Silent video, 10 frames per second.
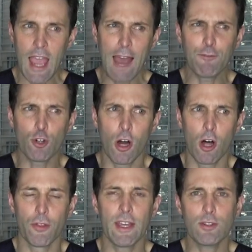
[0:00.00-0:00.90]
After
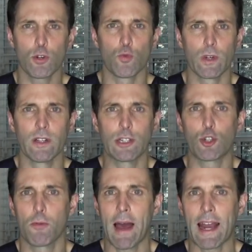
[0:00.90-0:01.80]
all, these are really
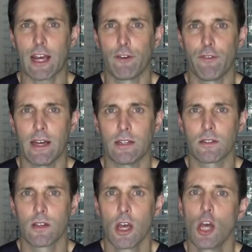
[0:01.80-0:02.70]
traumatic
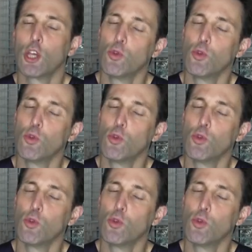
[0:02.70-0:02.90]
events